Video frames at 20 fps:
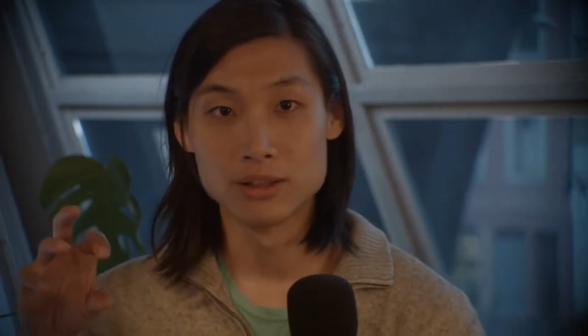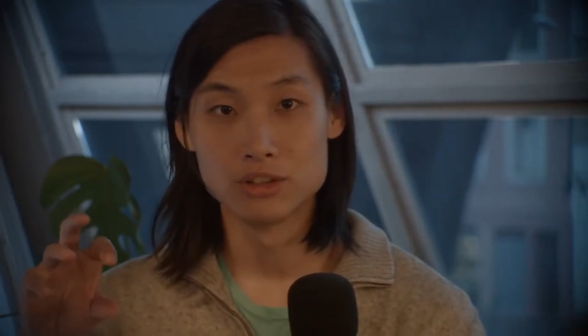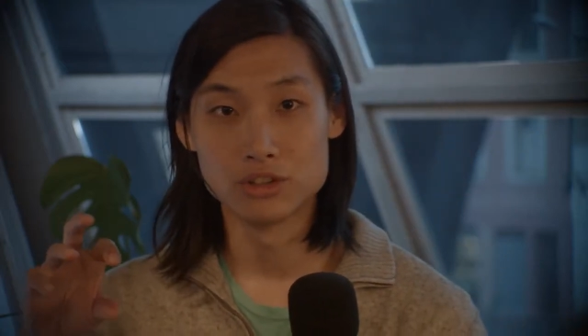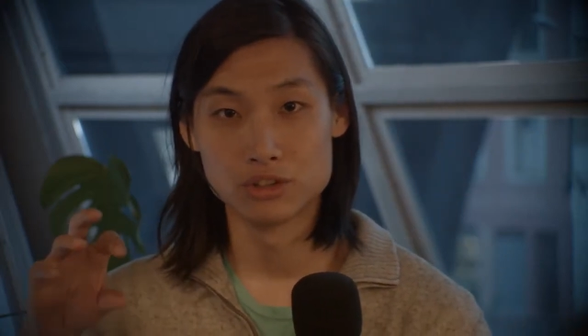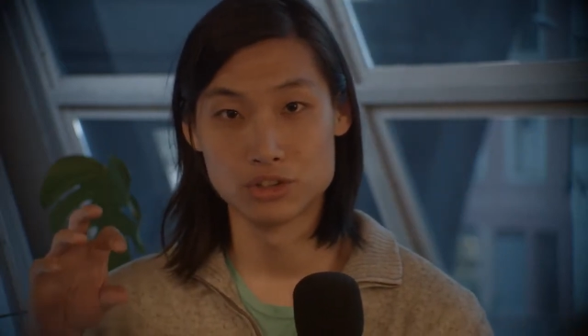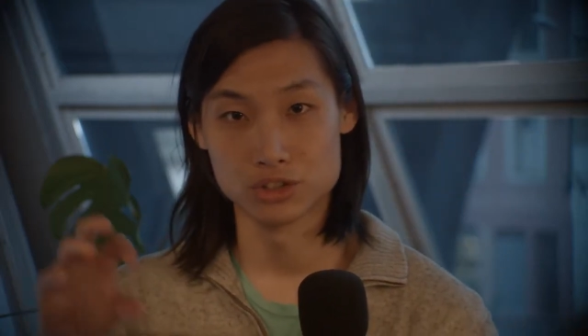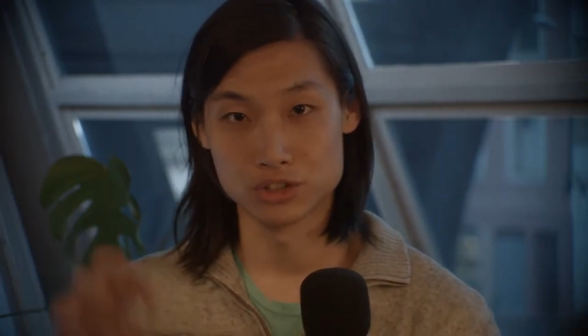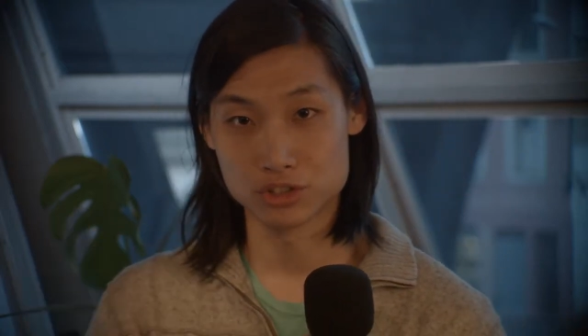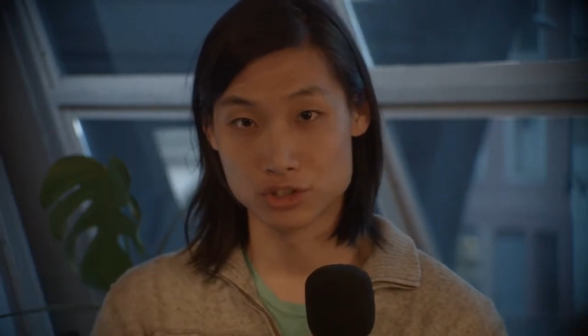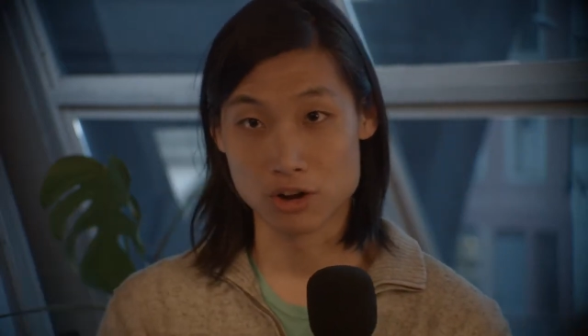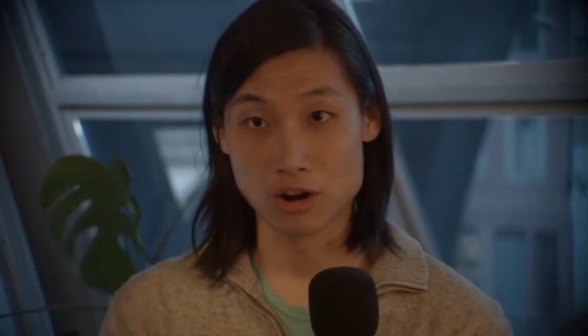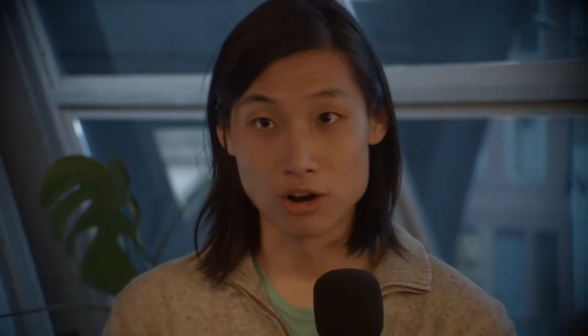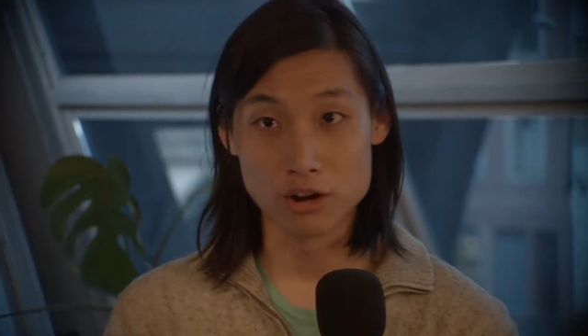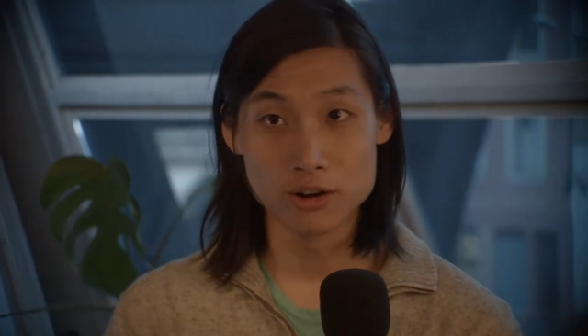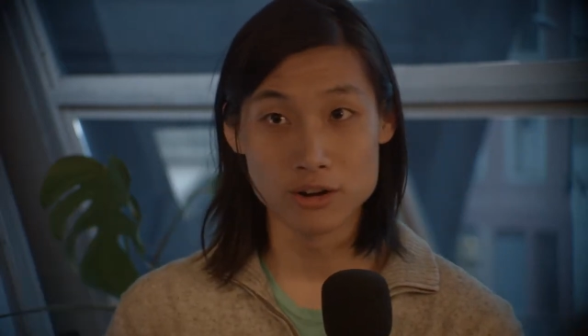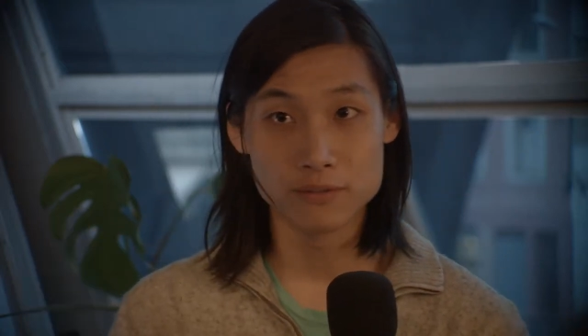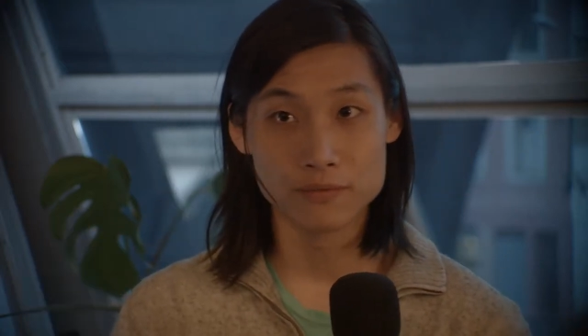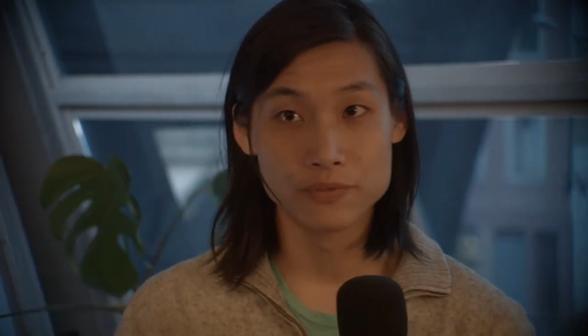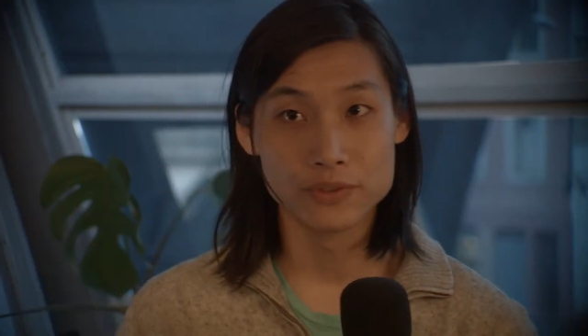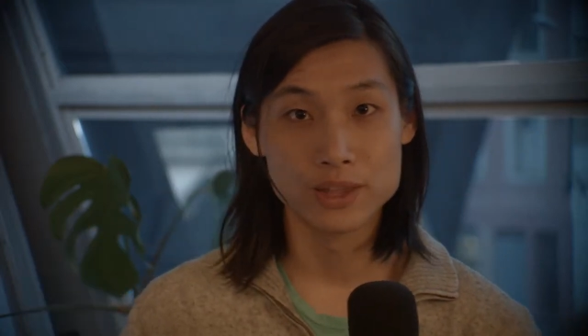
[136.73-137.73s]
to
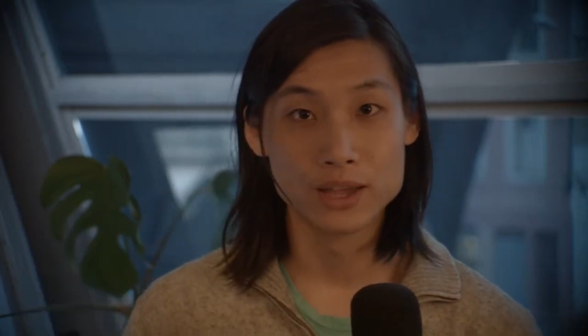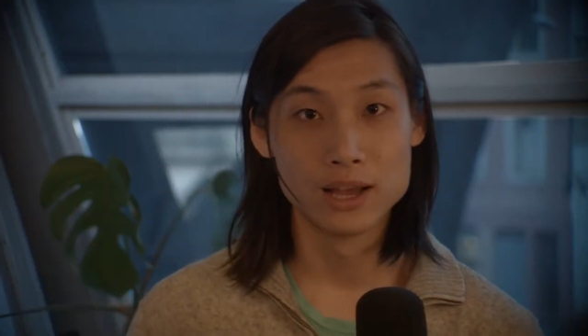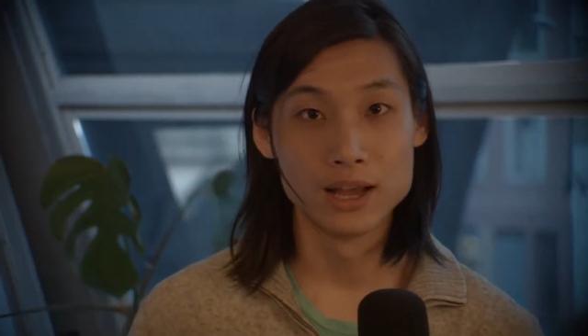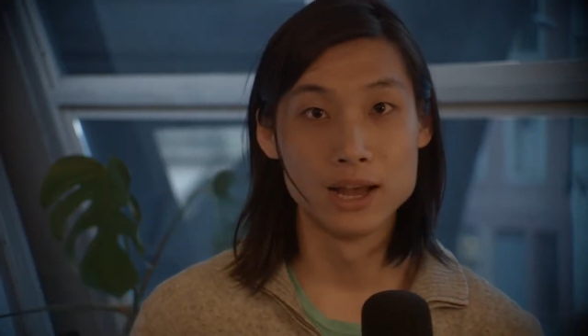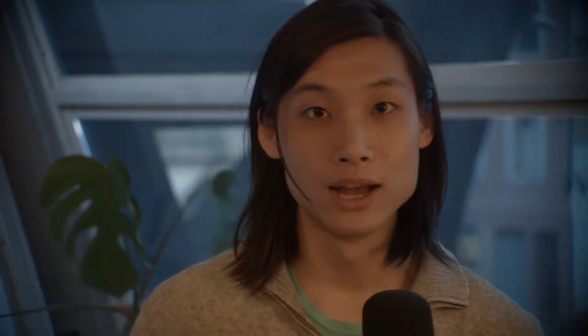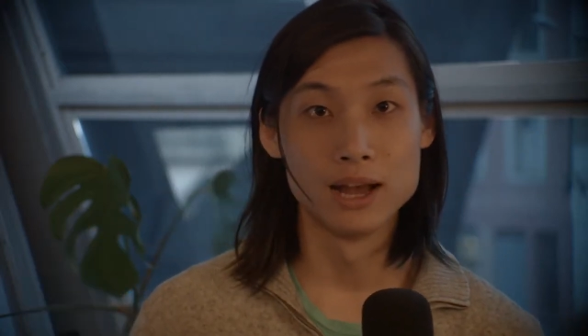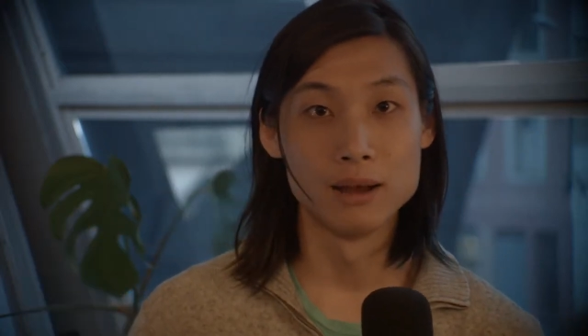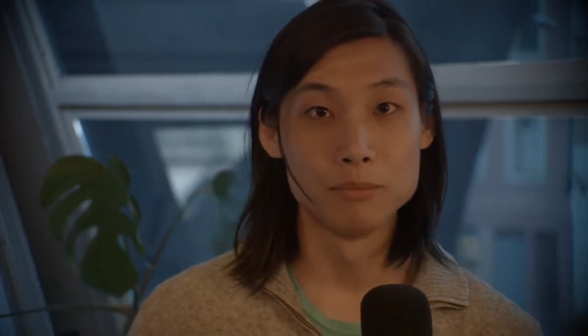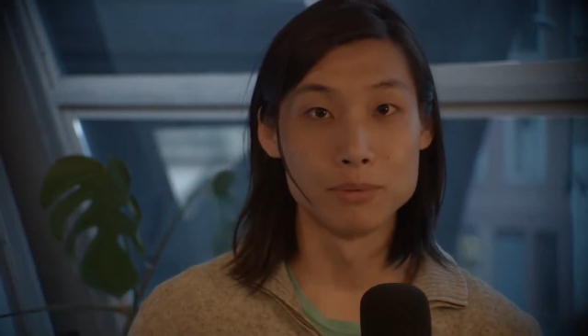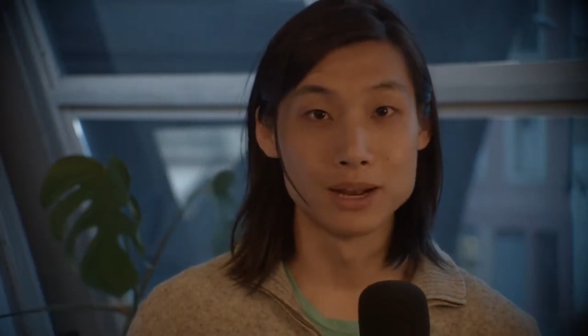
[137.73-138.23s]
start. Uh,